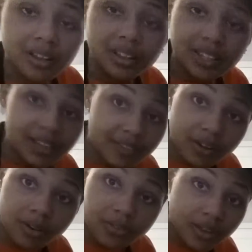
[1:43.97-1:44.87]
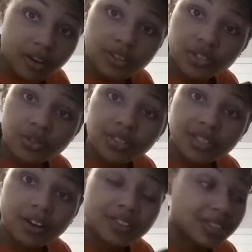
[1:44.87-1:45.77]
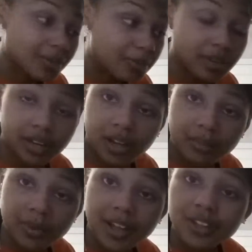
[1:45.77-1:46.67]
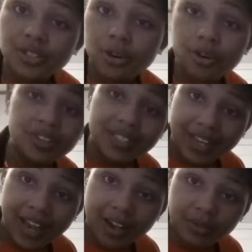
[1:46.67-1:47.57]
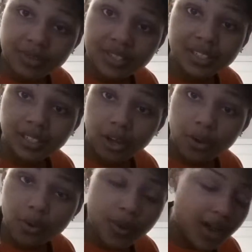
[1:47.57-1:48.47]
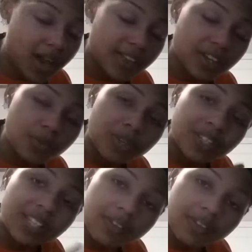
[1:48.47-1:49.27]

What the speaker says: Leave it on there. As soon as it starts simmering up, turn it down to low. And then you want to